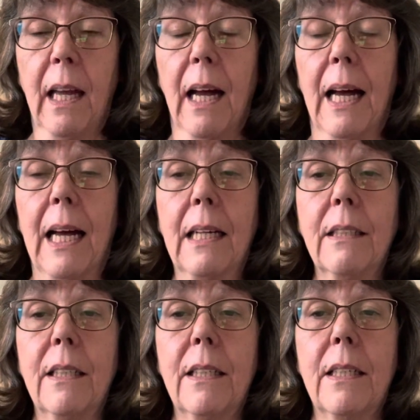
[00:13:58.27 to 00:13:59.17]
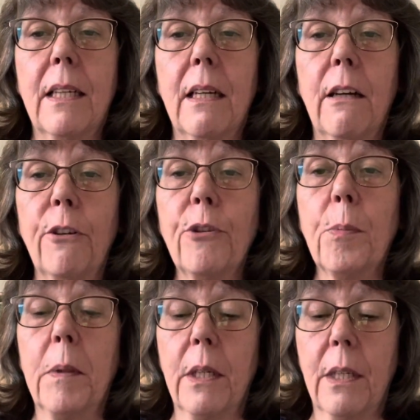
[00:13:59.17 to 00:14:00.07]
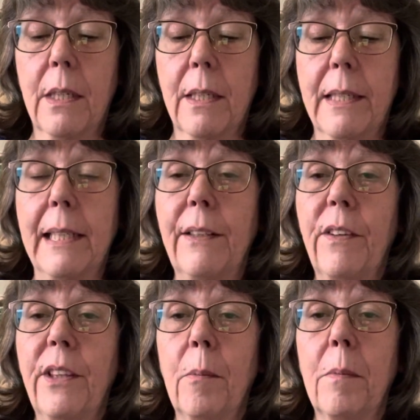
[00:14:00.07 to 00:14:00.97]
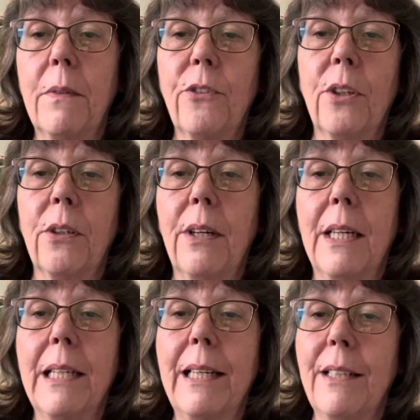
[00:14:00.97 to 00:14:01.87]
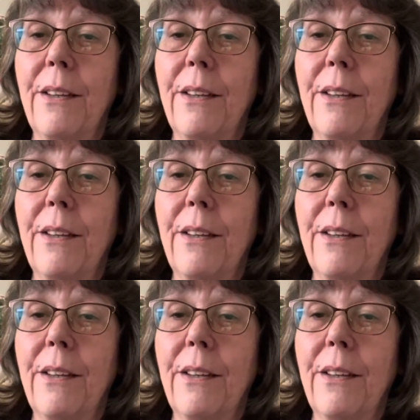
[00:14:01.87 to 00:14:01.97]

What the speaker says: and her husband delivered them. So I'd like to